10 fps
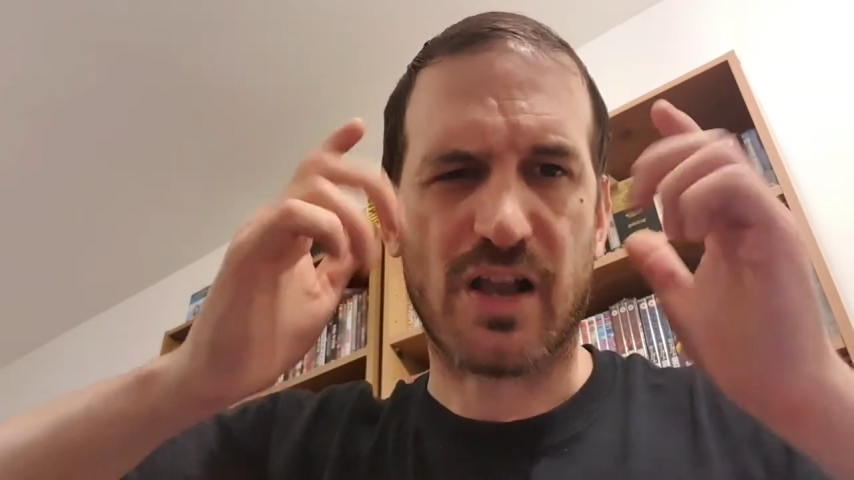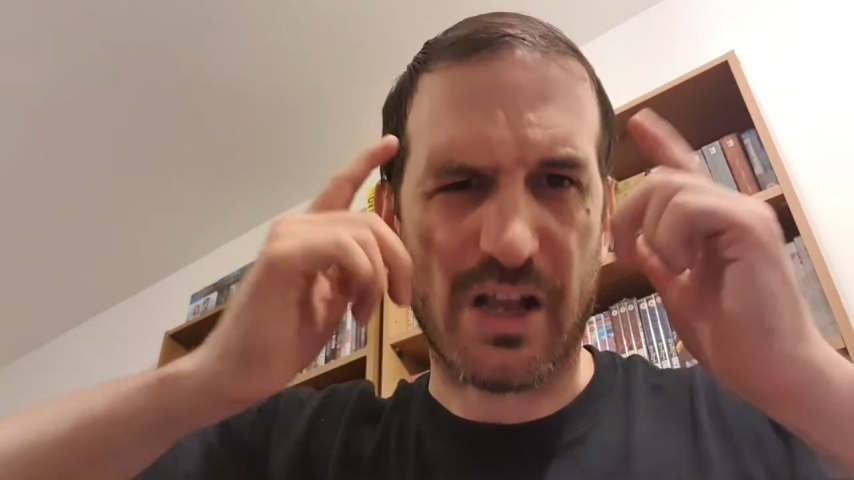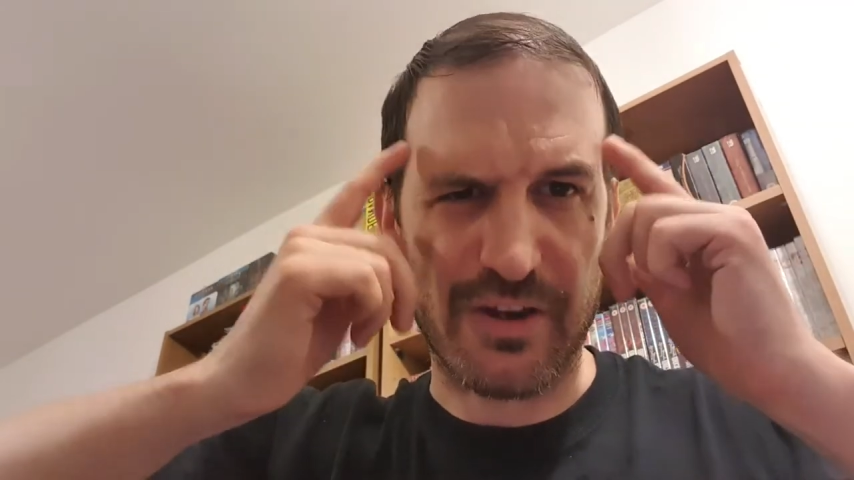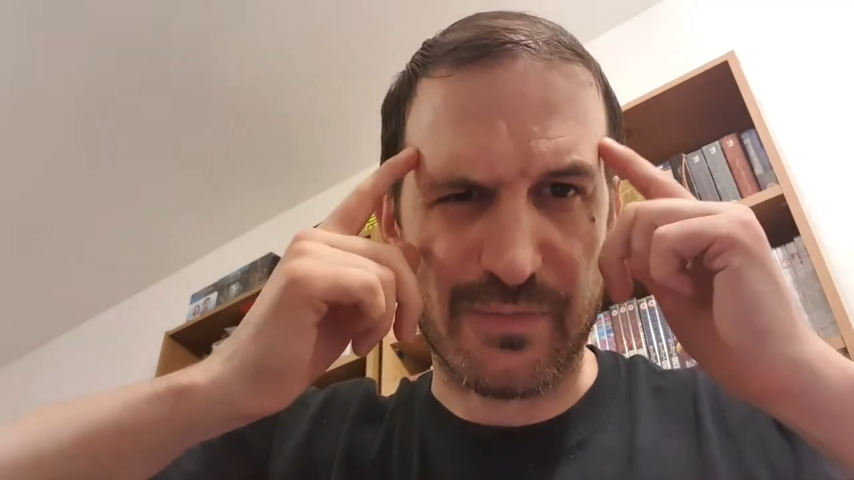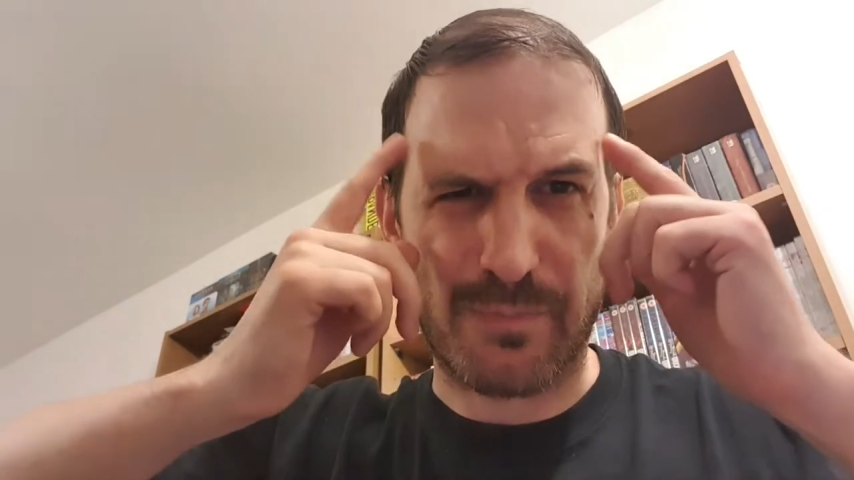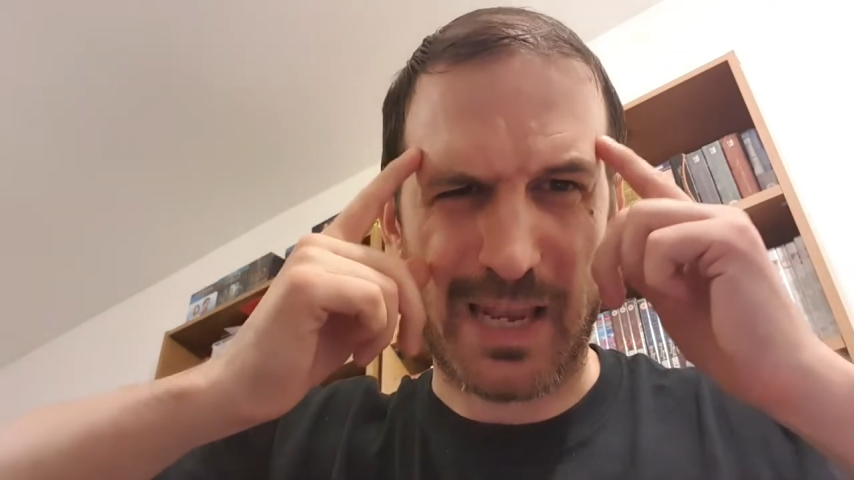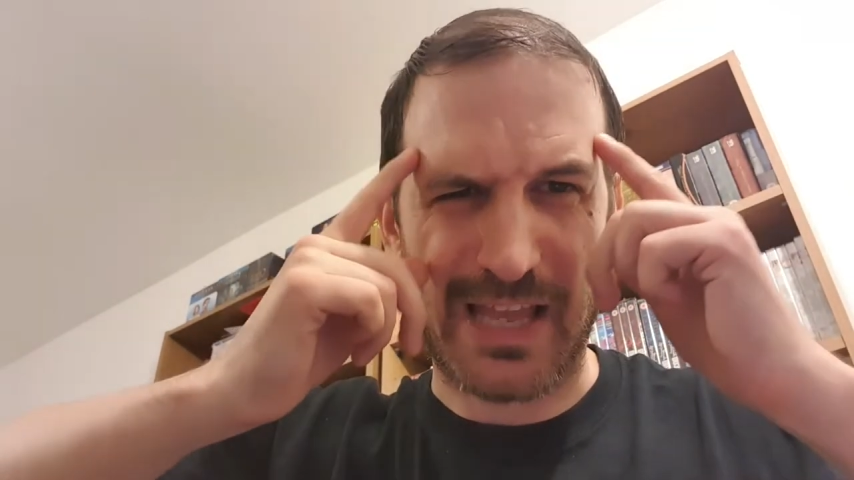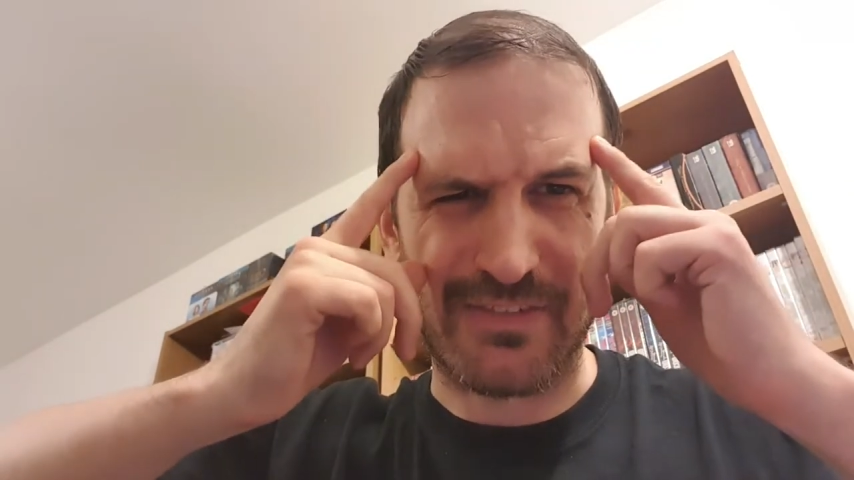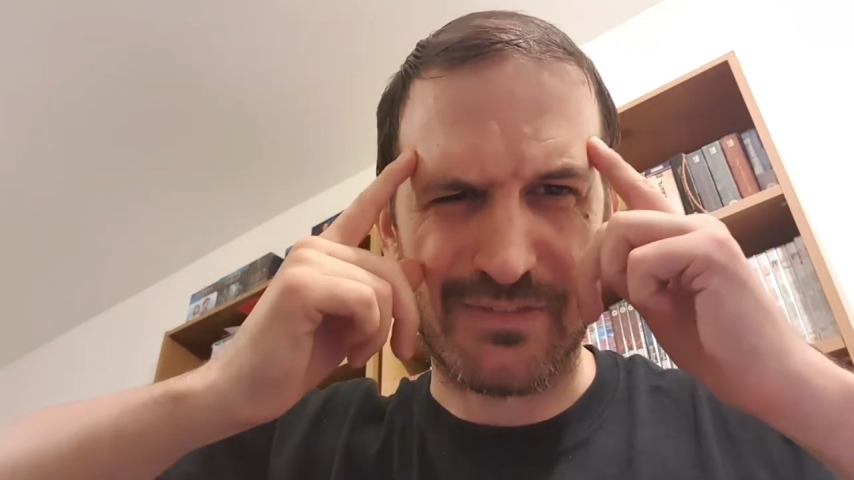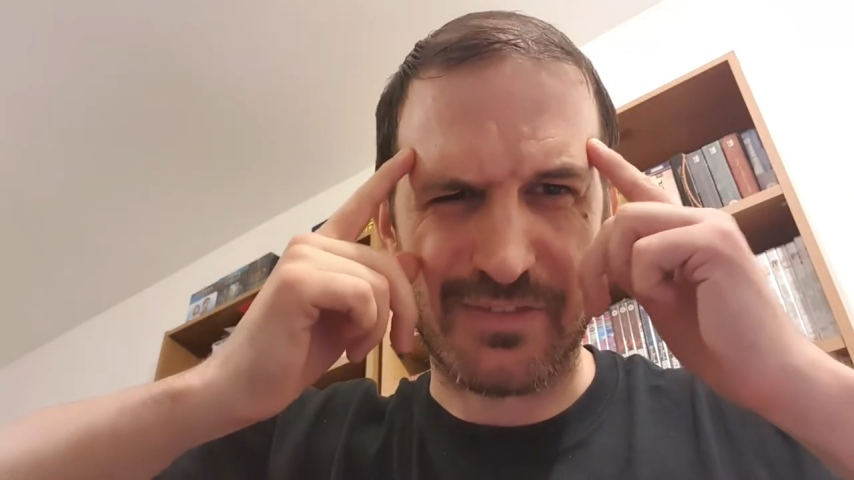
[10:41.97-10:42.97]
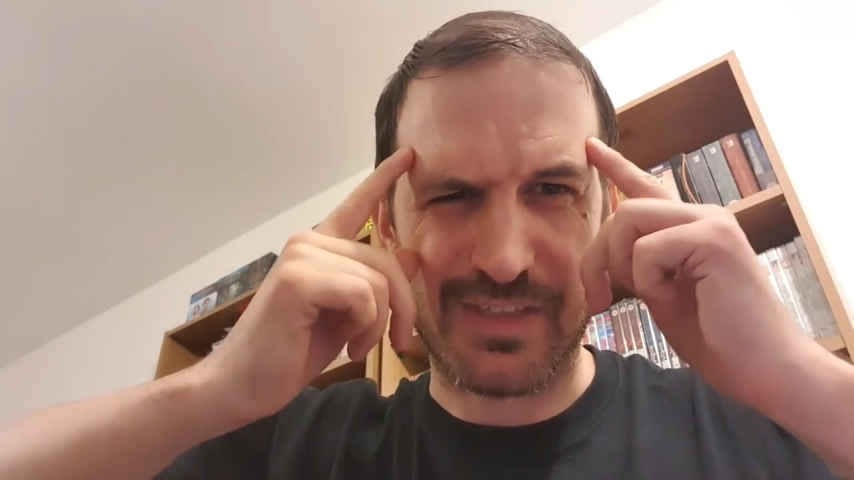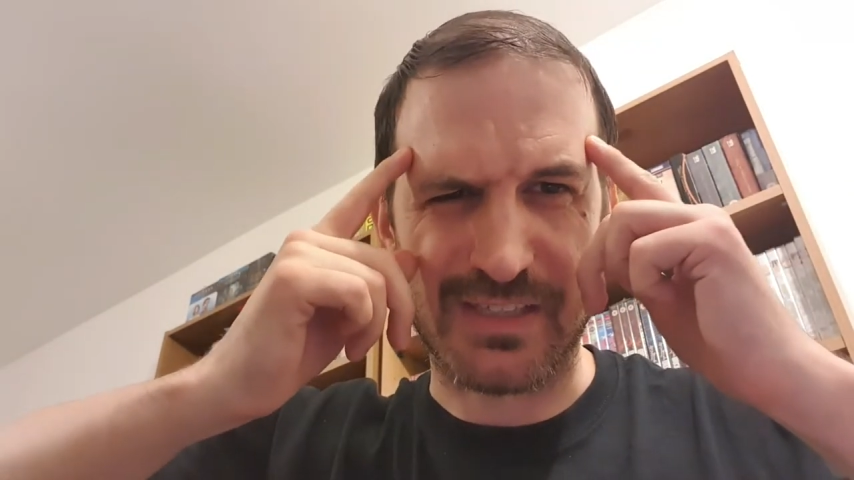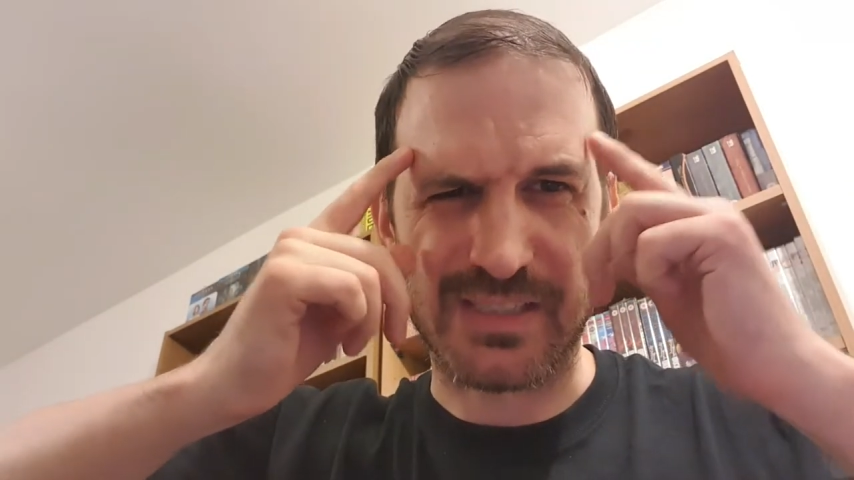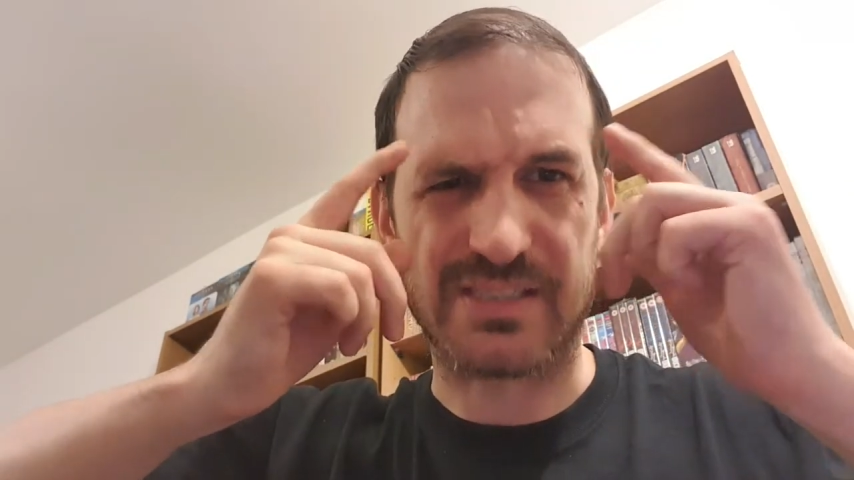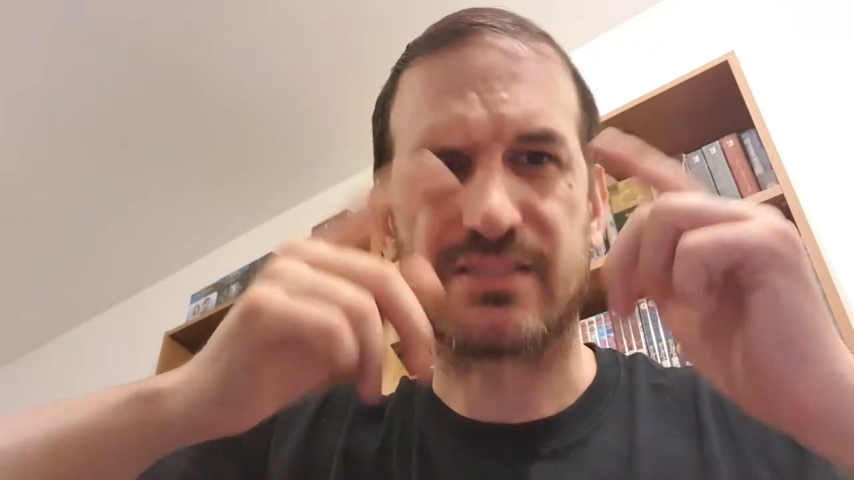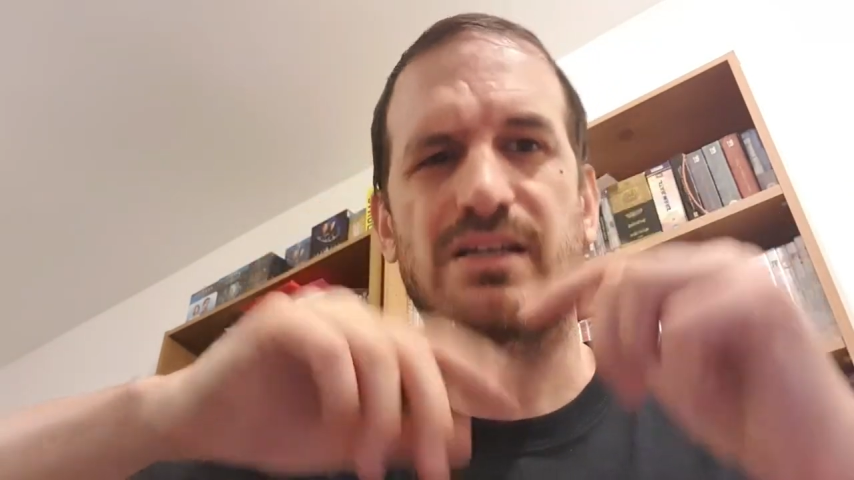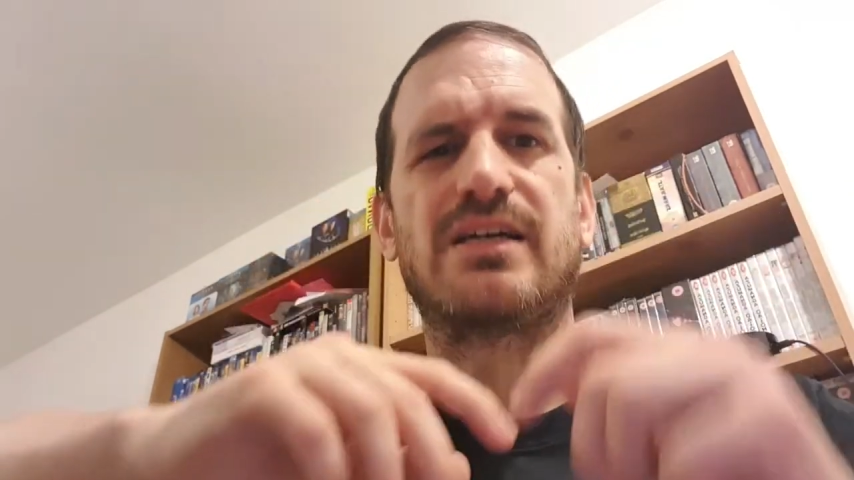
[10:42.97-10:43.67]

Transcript: kind of planned for this.